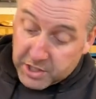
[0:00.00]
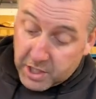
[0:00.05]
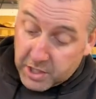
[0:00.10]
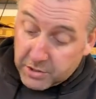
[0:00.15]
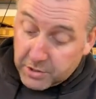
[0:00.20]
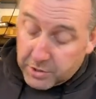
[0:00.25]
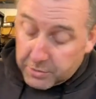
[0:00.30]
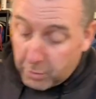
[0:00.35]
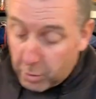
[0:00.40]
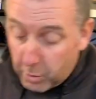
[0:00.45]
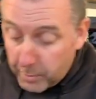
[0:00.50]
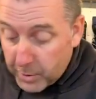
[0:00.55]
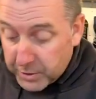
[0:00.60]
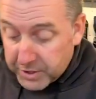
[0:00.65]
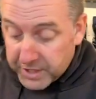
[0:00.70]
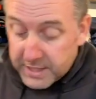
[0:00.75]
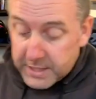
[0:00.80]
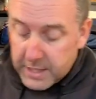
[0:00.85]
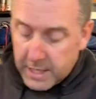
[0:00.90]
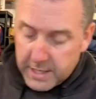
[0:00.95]
the side of the throttle
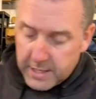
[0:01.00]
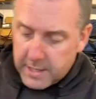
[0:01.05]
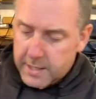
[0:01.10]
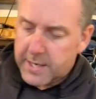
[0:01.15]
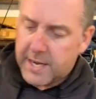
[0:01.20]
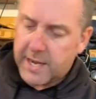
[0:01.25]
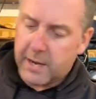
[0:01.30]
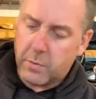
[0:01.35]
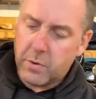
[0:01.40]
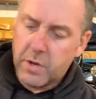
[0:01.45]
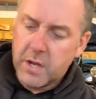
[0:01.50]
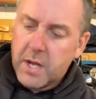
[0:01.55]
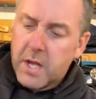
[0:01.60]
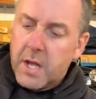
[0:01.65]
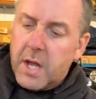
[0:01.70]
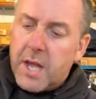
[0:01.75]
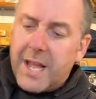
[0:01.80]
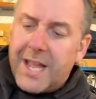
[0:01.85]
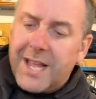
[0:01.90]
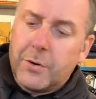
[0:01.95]
bodies. Now
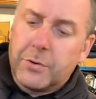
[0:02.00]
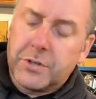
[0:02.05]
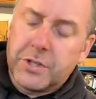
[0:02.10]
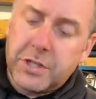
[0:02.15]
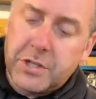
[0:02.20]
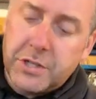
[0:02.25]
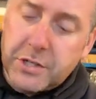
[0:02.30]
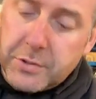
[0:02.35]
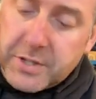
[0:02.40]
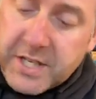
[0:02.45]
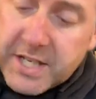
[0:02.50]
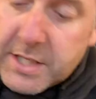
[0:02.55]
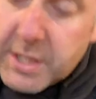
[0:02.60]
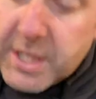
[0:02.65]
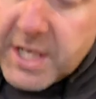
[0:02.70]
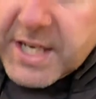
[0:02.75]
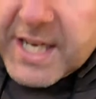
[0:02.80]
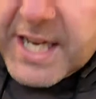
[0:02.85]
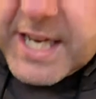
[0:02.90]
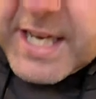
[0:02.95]
in order to do this you